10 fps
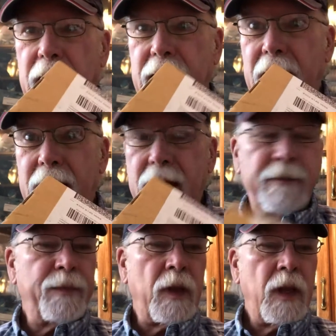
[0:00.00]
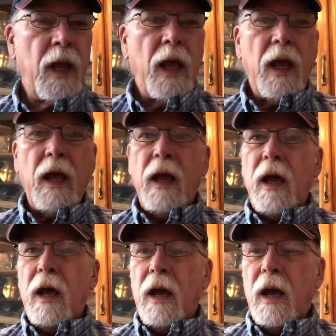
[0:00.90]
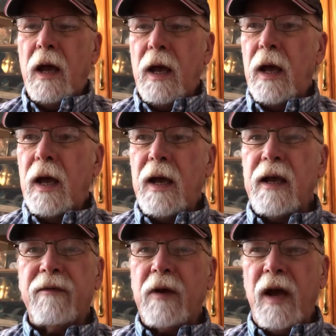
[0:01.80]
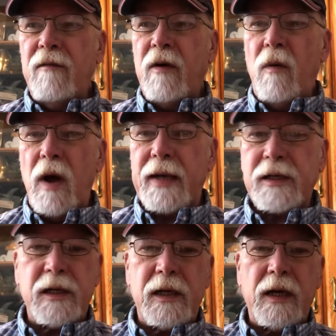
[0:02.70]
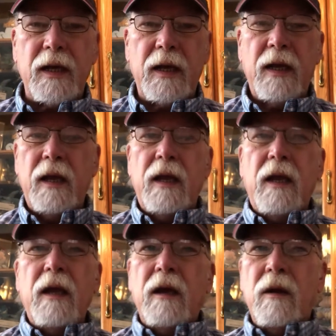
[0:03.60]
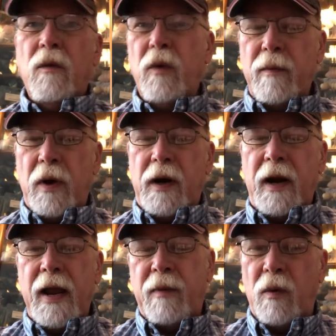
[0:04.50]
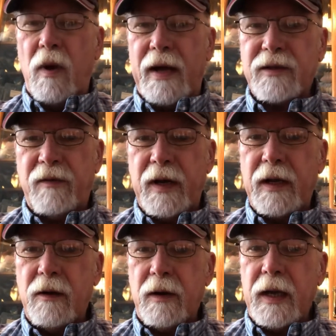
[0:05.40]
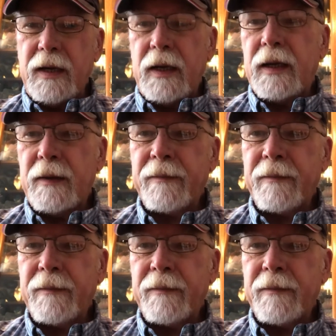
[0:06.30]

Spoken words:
Yay. If you haven't watched We Bought an Apple Watch video yet,